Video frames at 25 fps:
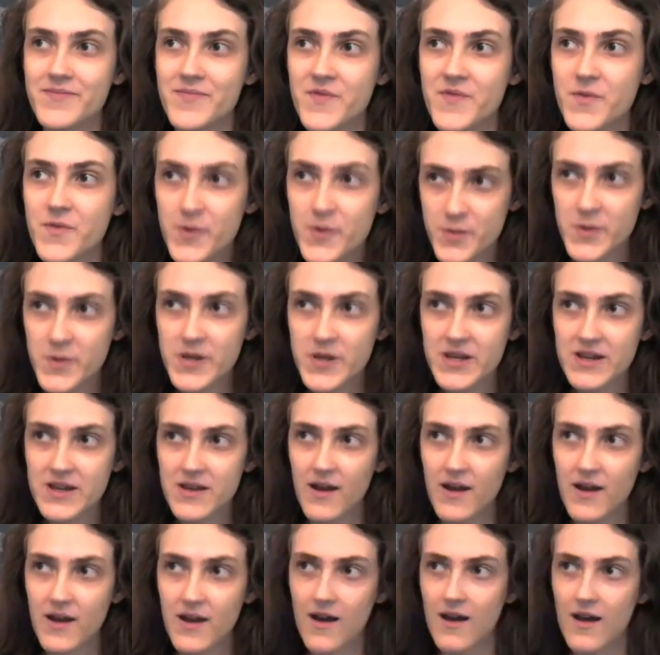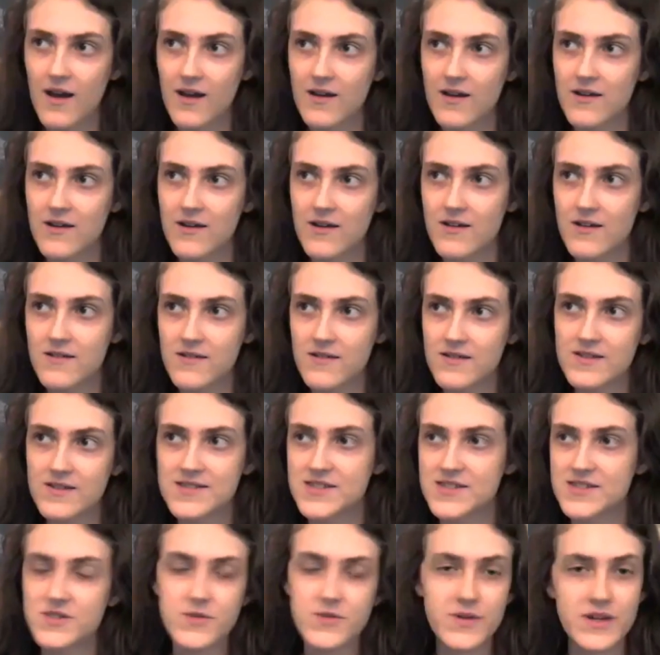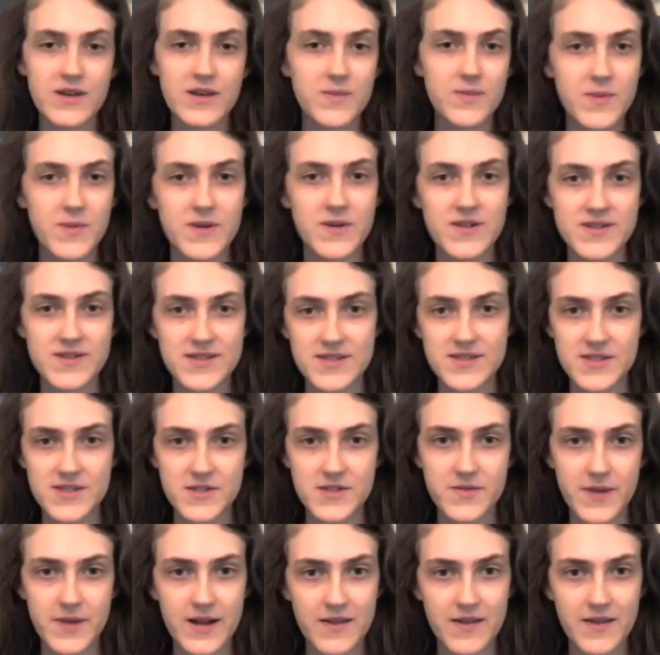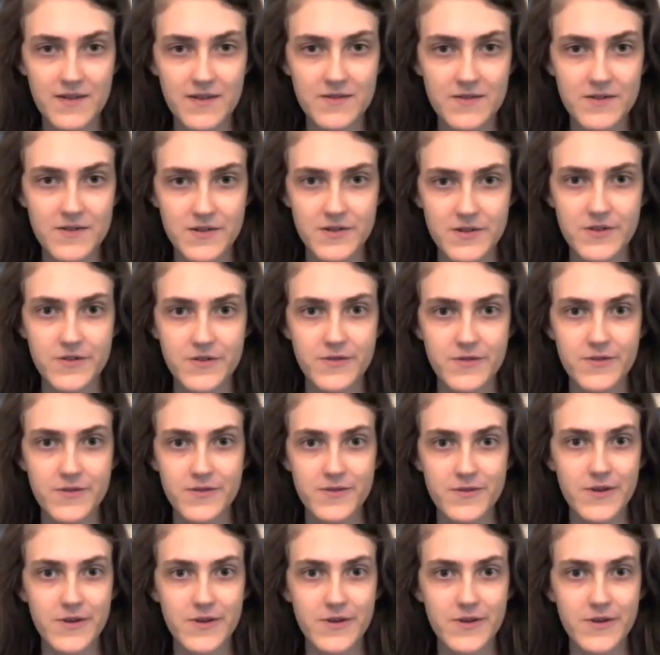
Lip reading: for me, it's doing it because it's the right thing to do,